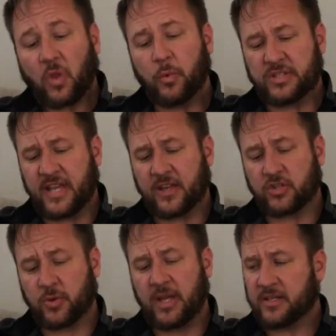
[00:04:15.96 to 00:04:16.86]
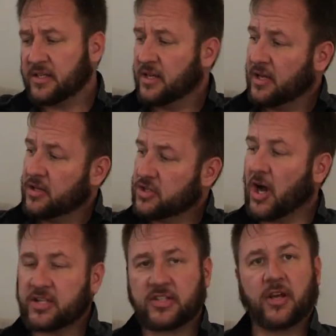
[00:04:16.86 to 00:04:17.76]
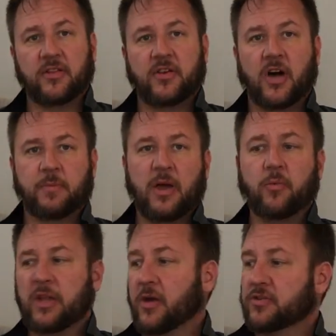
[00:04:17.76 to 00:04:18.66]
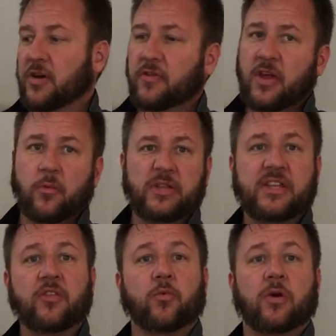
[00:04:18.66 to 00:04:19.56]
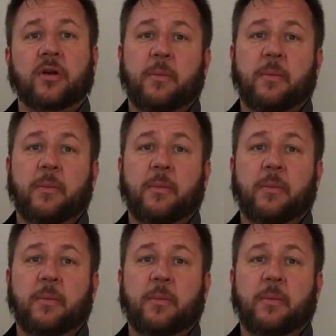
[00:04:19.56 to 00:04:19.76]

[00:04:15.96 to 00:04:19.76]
We just take a treat, toss it on the dog bed. When he goes over there, we say the word.